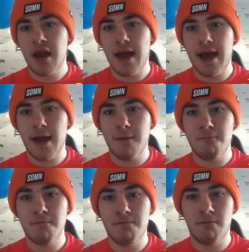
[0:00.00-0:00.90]

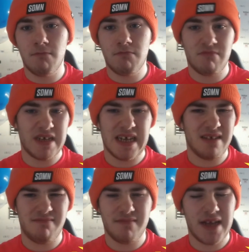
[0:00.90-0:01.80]
Um, I,
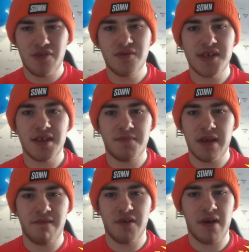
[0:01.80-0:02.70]
I don't see the
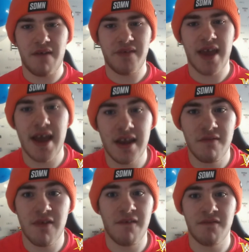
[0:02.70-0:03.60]
pay-per-view having any
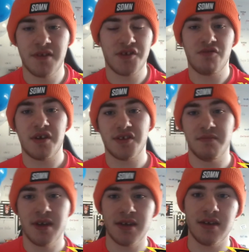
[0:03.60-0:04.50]
relevance to
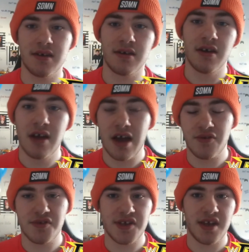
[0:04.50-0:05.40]
WrestleMania. I don't
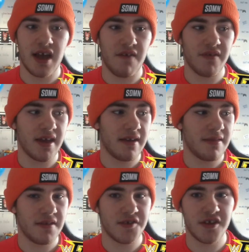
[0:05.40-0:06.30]
see it having anything
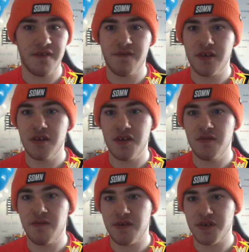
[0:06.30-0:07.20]
significant to do
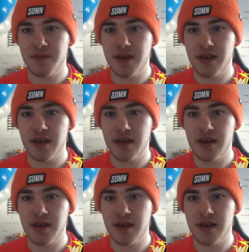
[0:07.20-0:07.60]
with WrestleMania